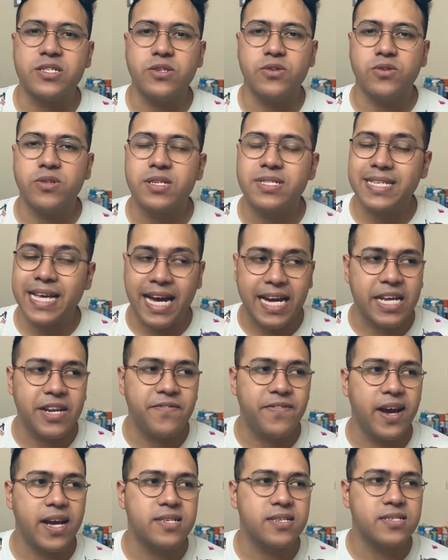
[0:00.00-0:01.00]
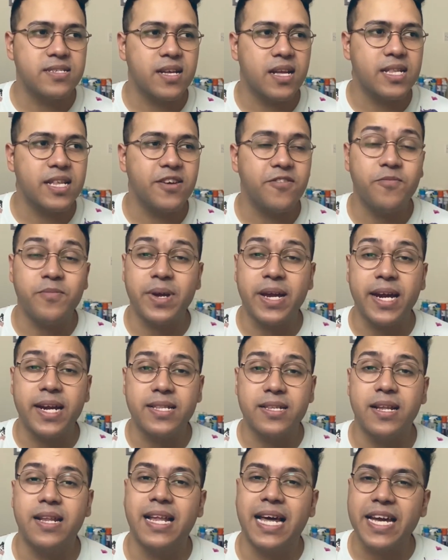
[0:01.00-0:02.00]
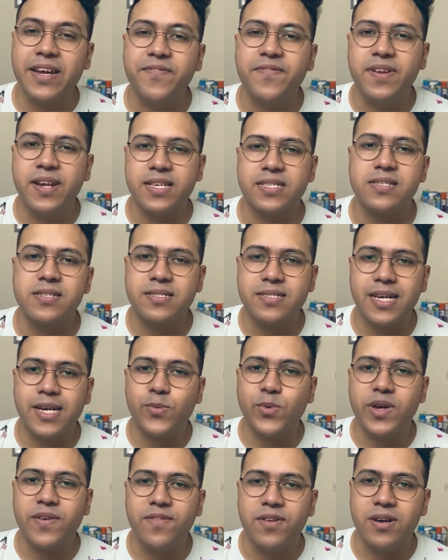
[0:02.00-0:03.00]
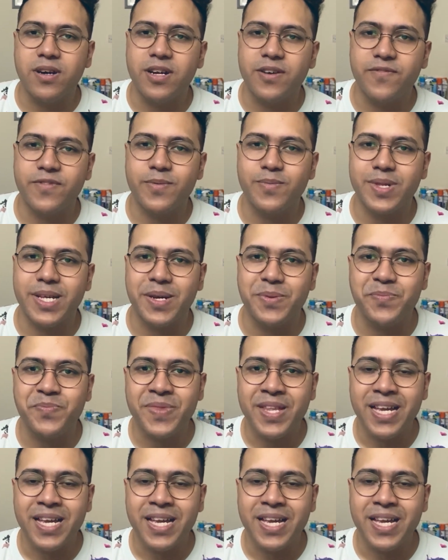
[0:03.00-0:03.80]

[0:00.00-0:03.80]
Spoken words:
the sacrifices that they've made, the life lessons that we have learned from them.